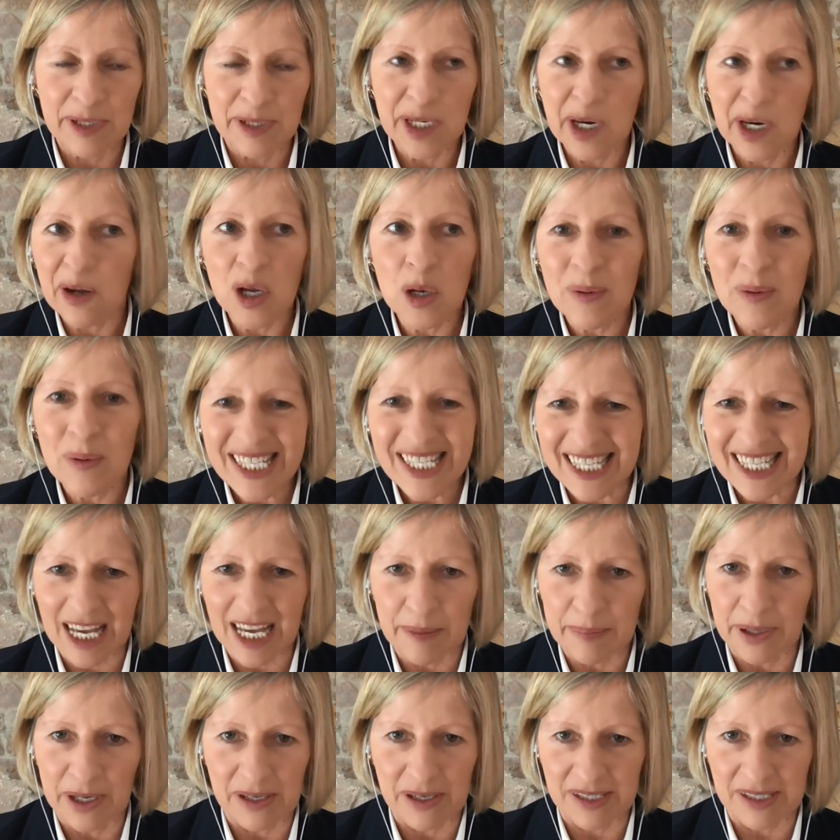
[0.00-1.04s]
You know, who is
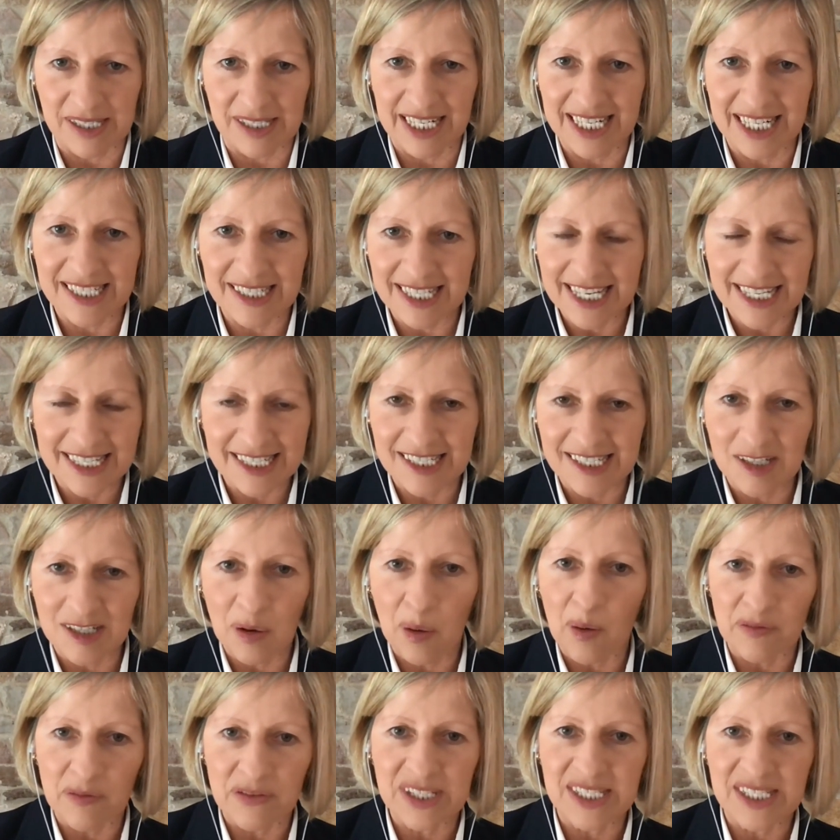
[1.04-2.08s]
that person? It's it's
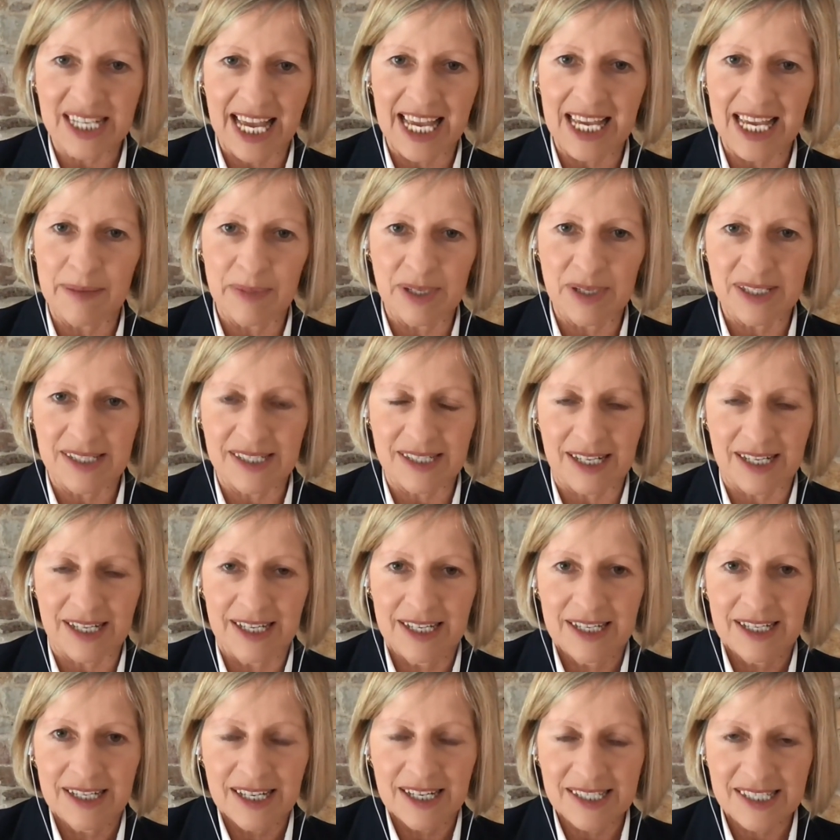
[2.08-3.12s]
not the same as
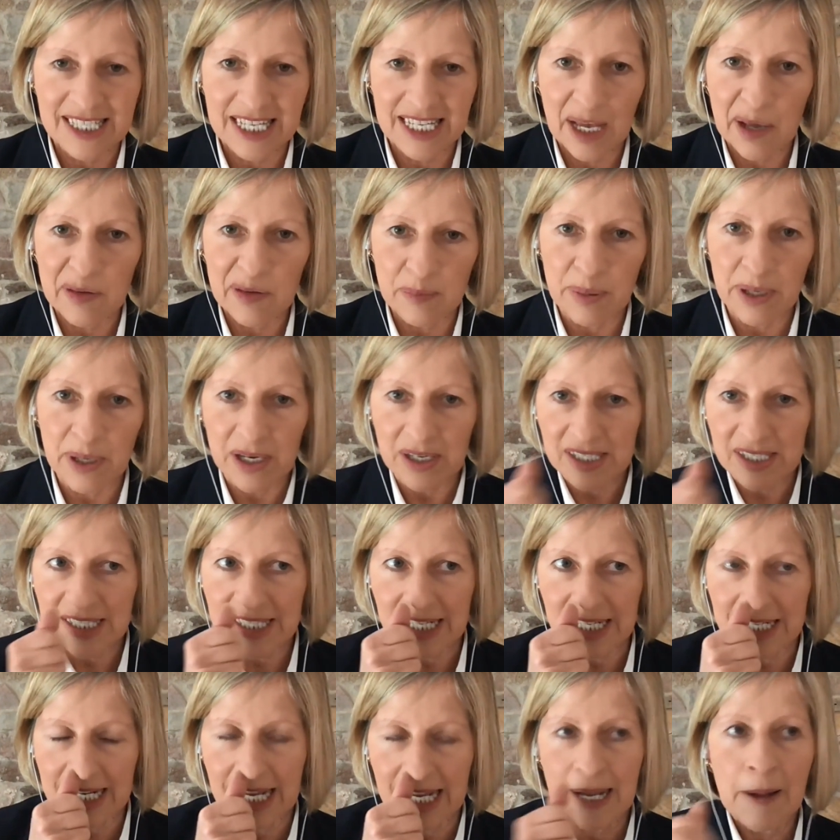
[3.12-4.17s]
as the other
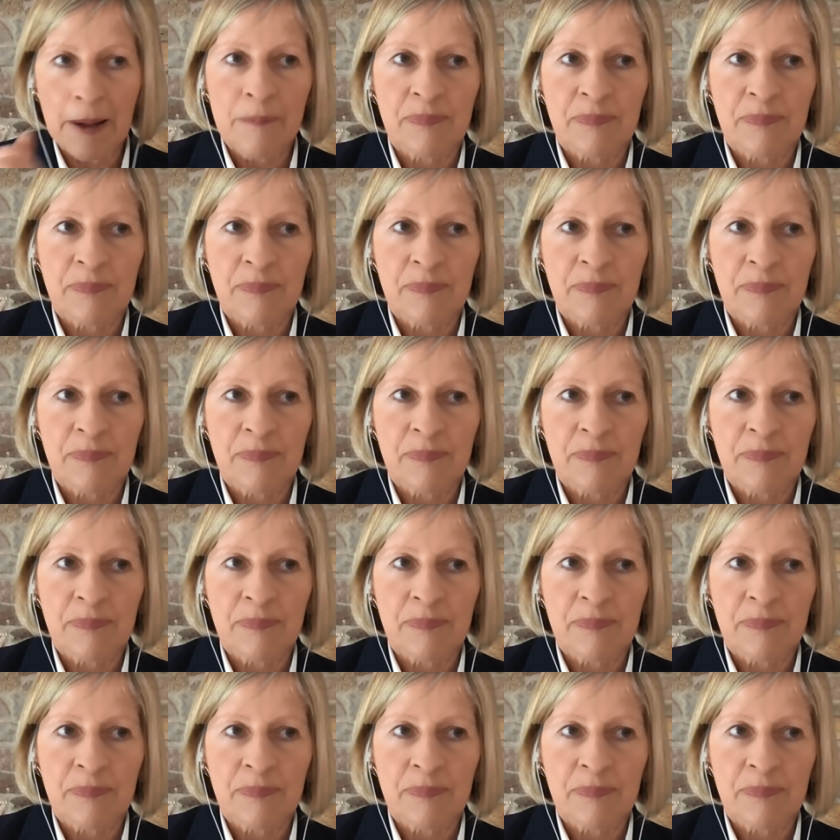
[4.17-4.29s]
person.